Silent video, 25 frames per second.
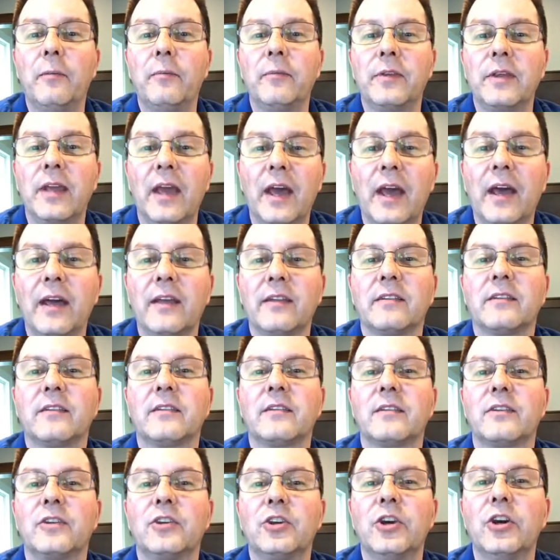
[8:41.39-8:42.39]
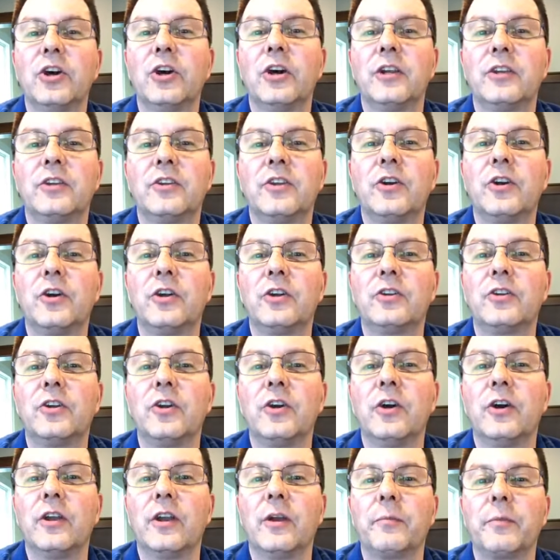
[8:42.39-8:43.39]
yes, good.
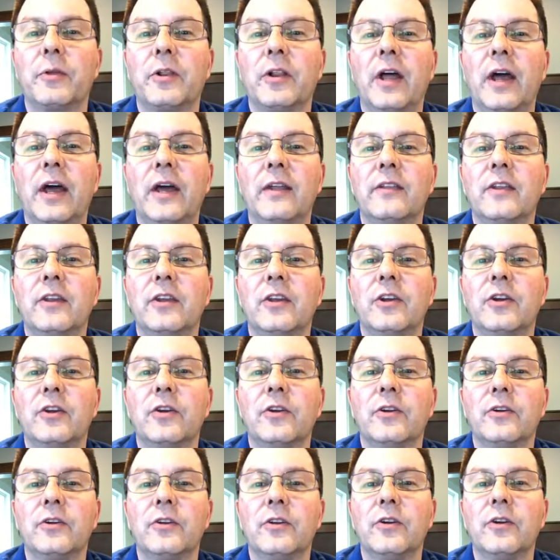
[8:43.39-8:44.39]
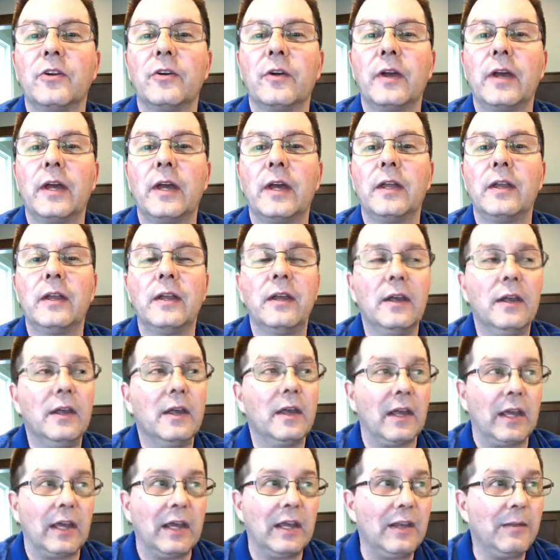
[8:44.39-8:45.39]
I'm glad that you're in.
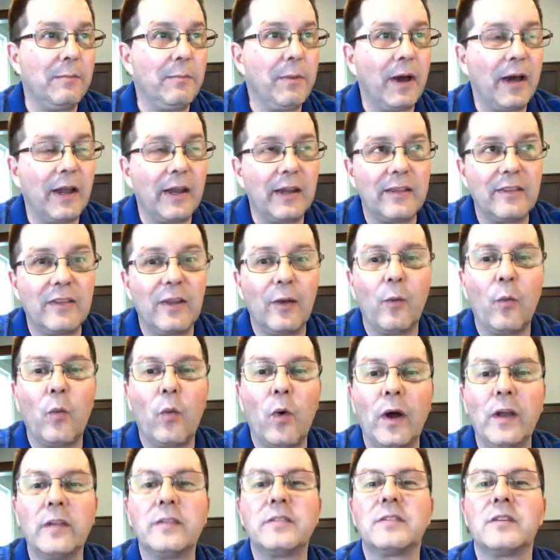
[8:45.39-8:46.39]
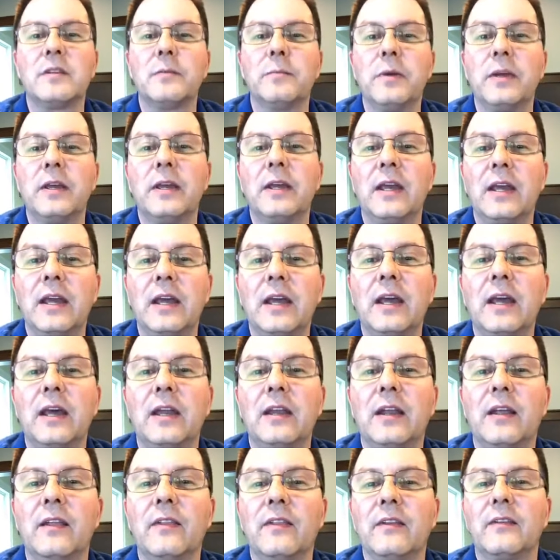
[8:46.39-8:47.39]
Anybody that wants to be
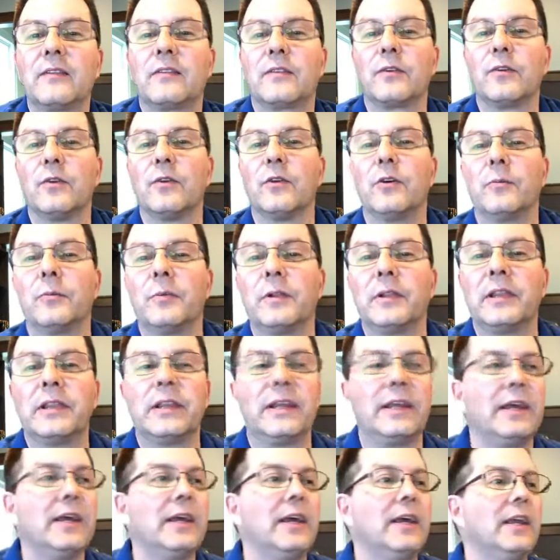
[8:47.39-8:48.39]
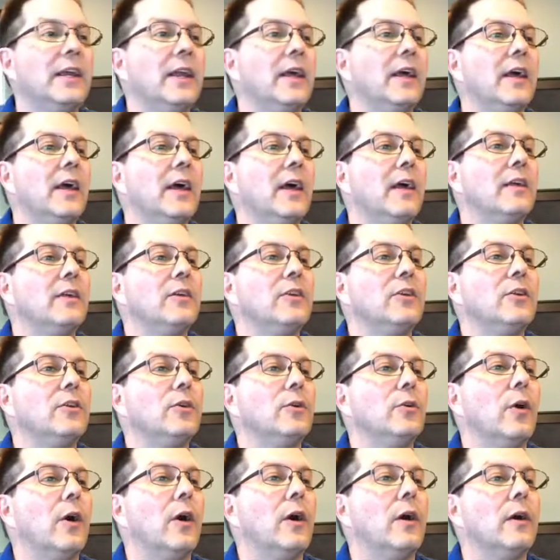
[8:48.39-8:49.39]
in this group, Lynn,
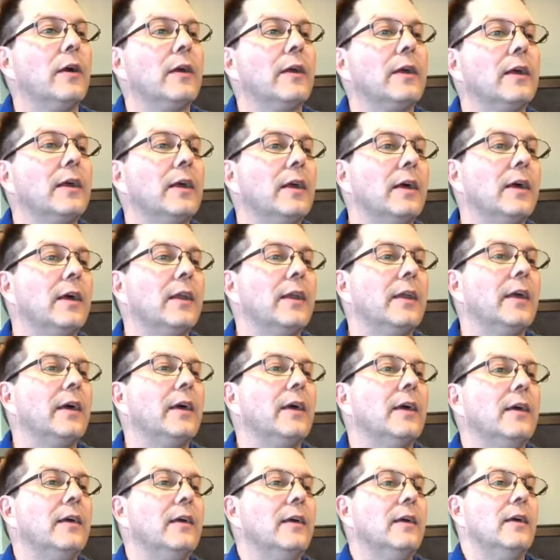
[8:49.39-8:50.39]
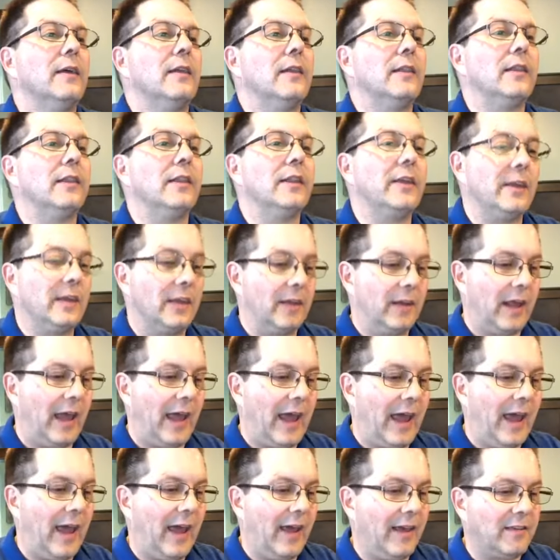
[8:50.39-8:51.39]
you are in. Lynn,
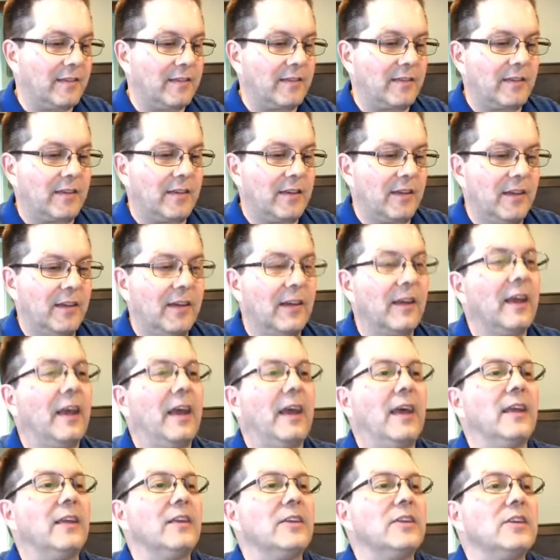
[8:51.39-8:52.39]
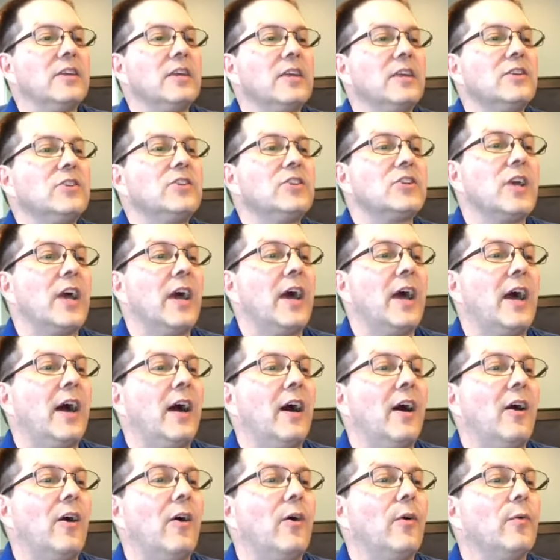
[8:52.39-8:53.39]
ask and ye
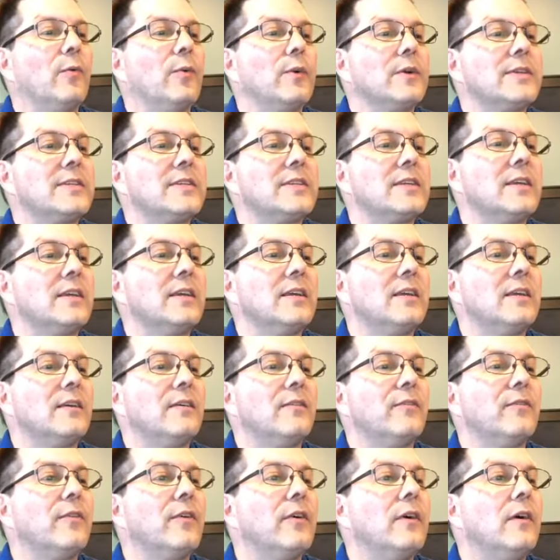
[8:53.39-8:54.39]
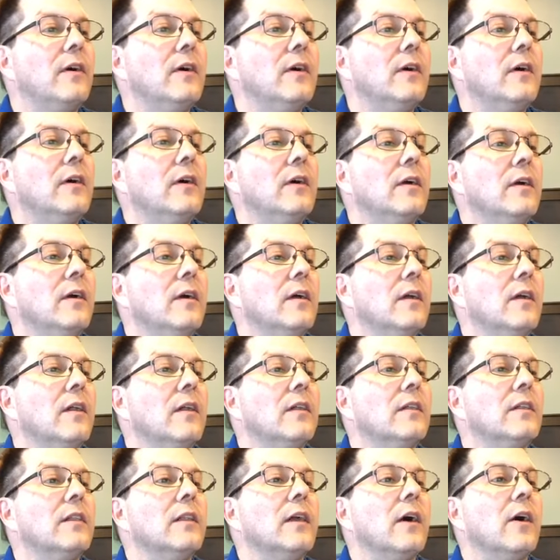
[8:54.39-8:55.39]
shall receive.
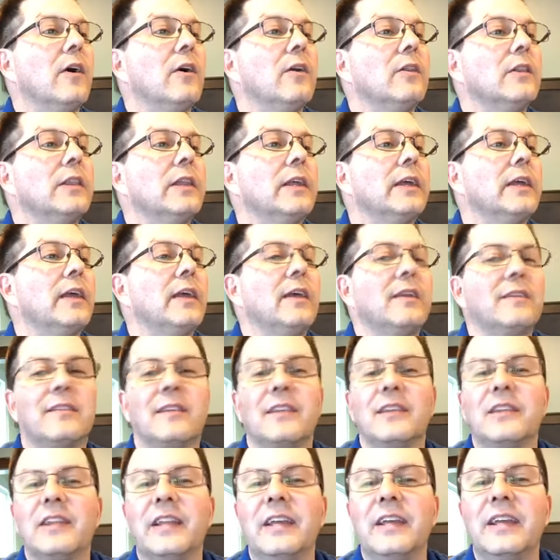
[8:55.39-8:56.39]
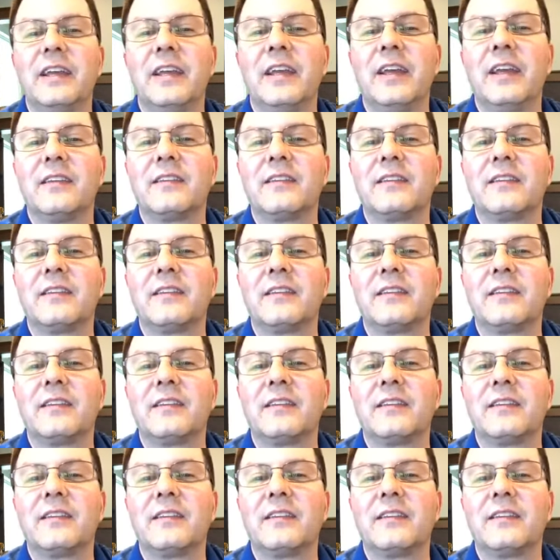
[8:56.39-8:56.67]
Or it's Lena.